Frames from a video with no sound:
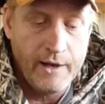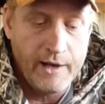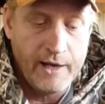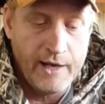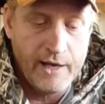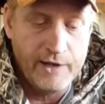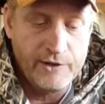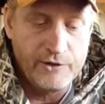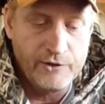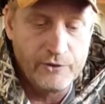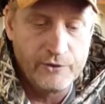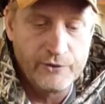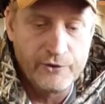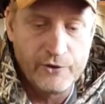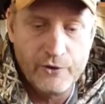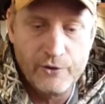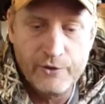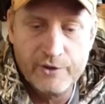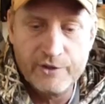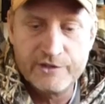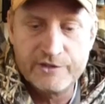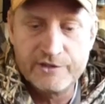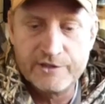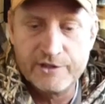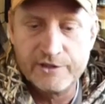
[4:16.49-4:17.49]
And you'll
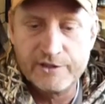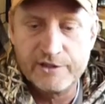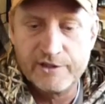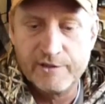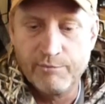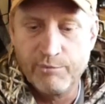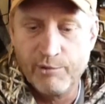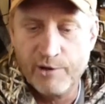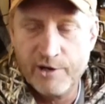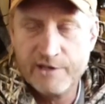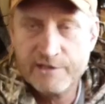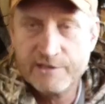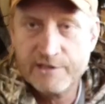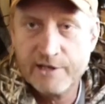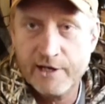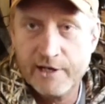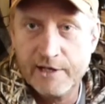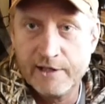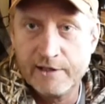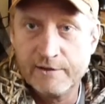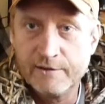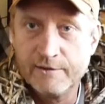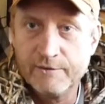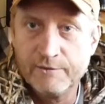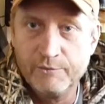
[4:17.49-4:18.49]
notice that the brace
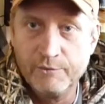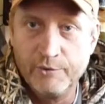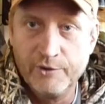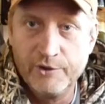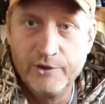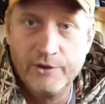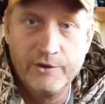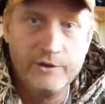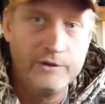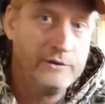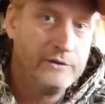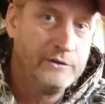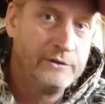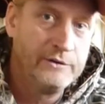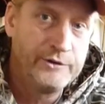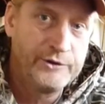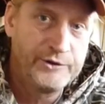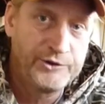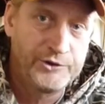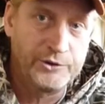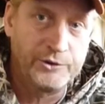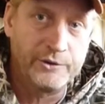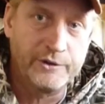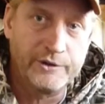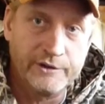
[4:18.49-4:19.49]
height will
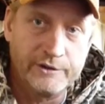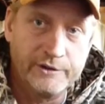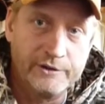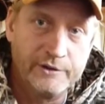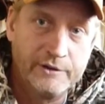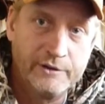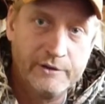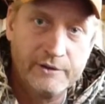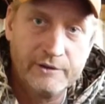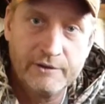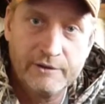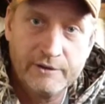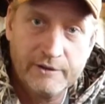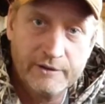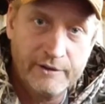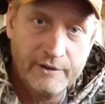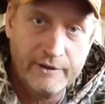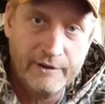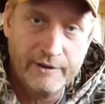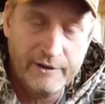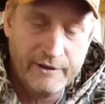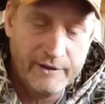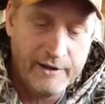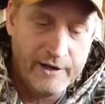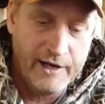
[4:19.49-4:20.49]
shorten
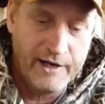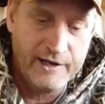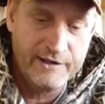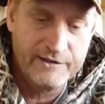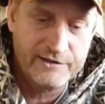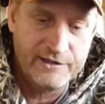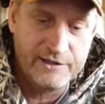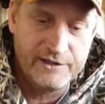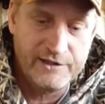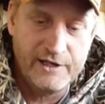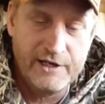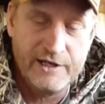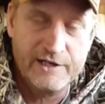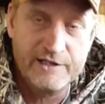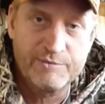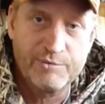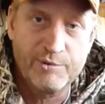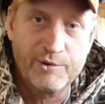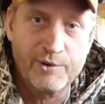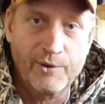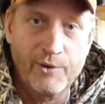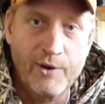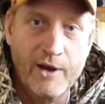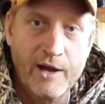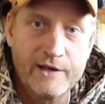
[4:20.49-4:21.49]
as the days
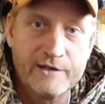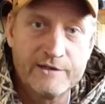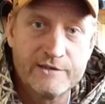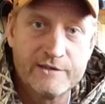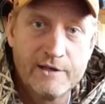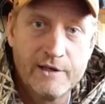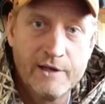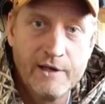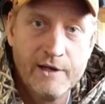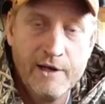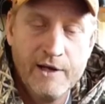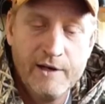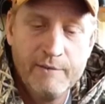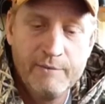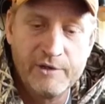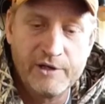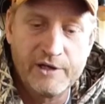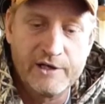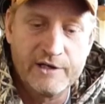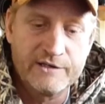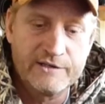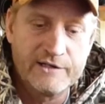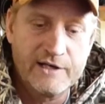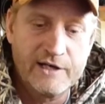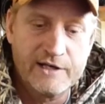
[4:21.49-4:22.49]
progress,
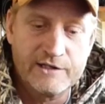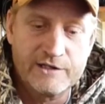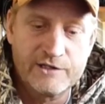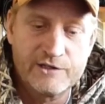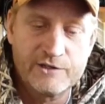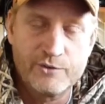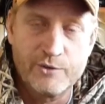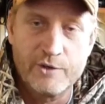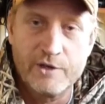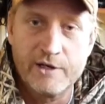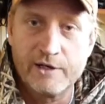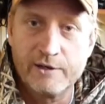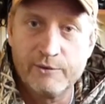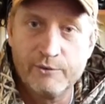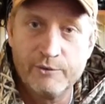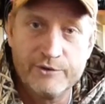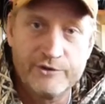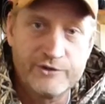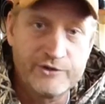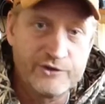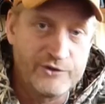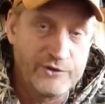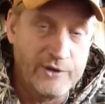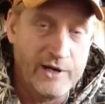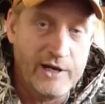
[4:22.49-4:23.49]
because that string will
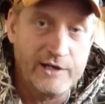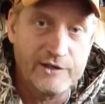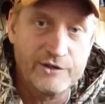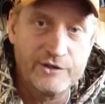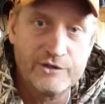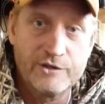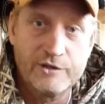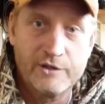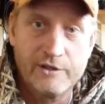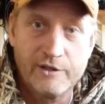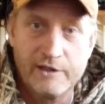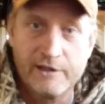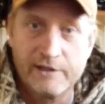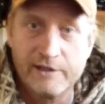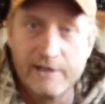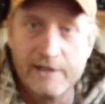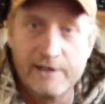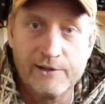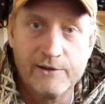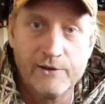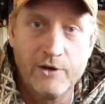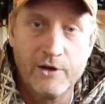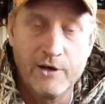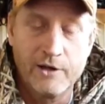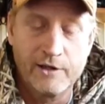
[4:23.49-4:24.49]
stretch and
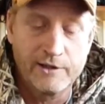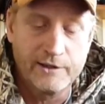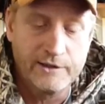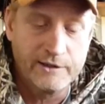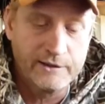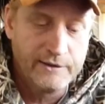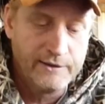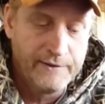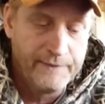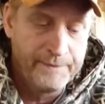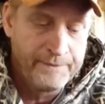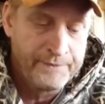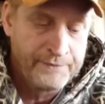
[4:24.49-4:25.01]
get longer.